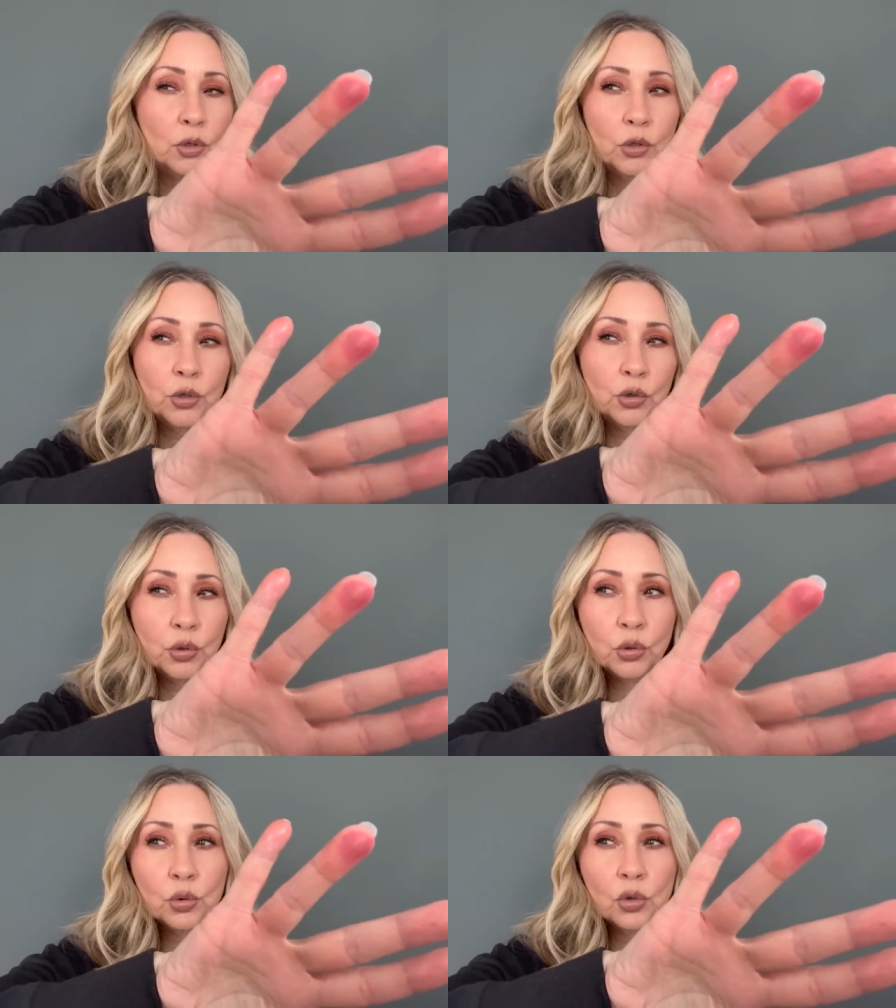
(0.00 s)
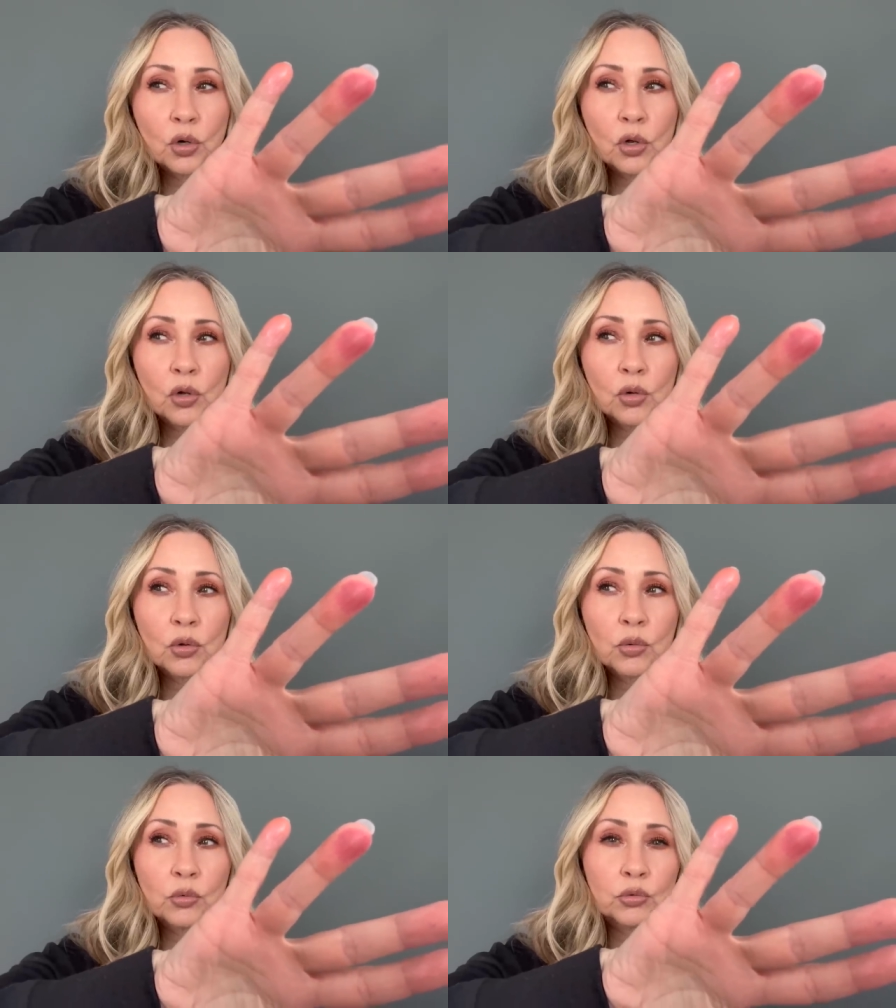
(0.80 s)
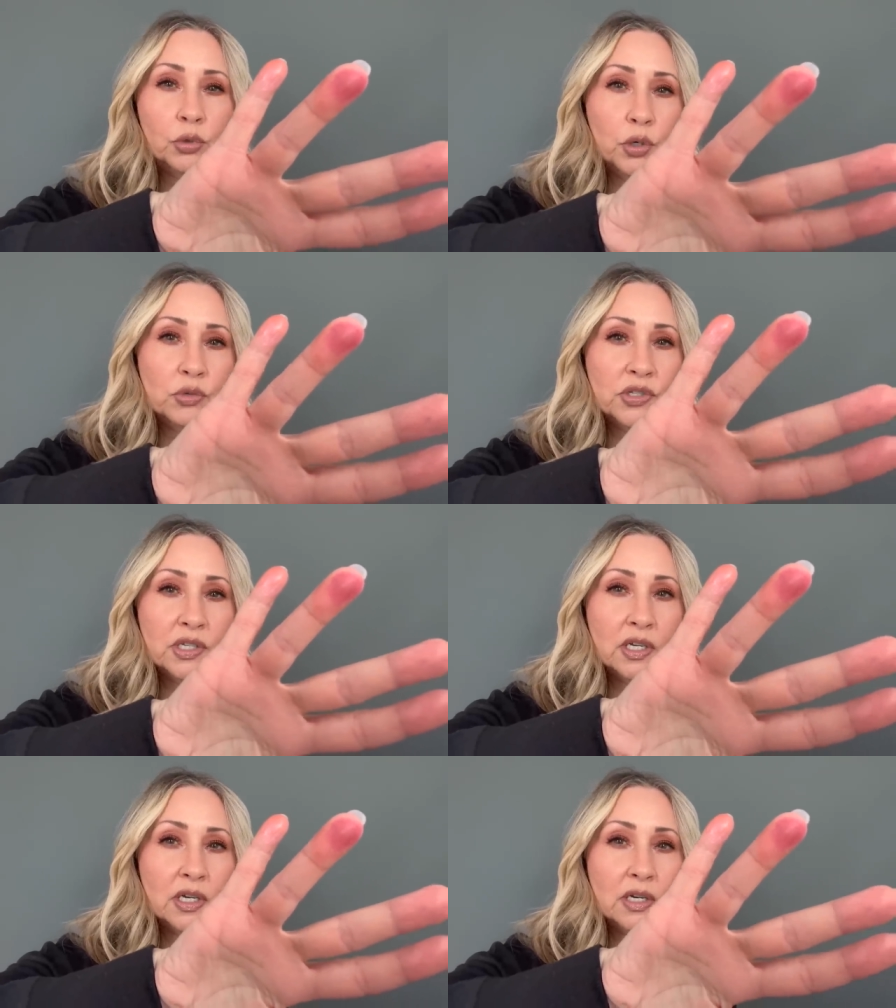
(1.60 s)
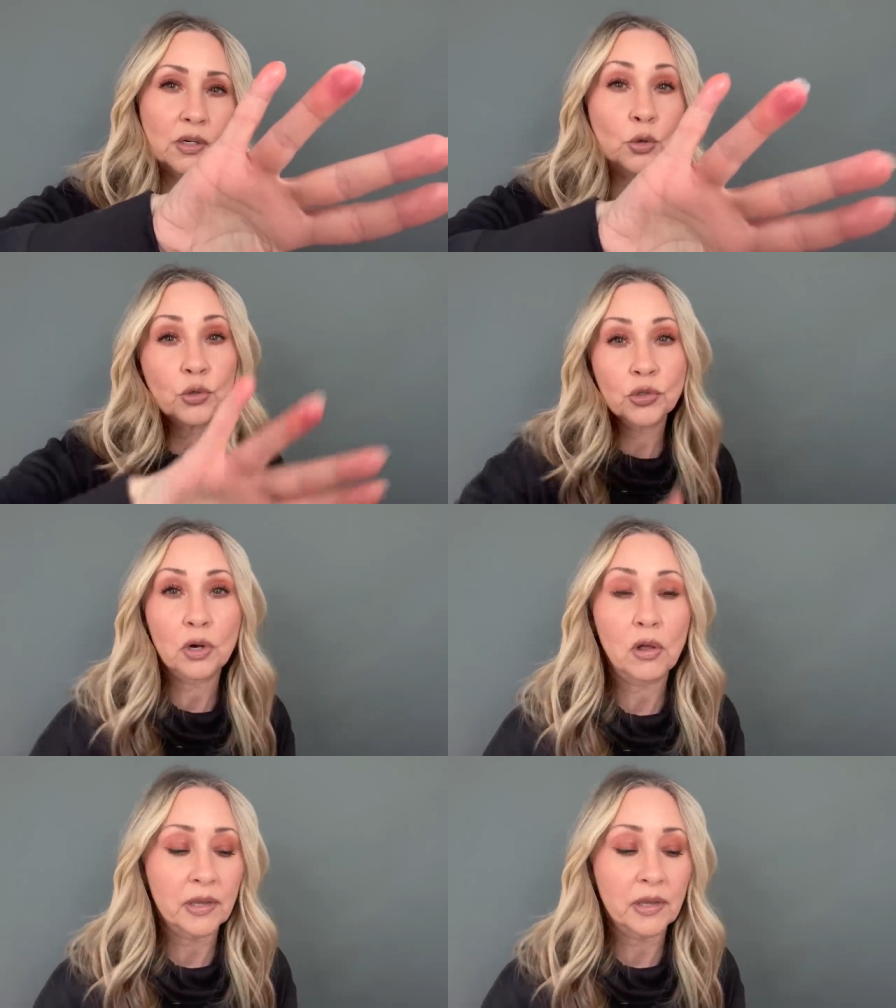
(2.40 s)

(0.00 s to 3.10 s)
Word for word: cool, rosy, neutral.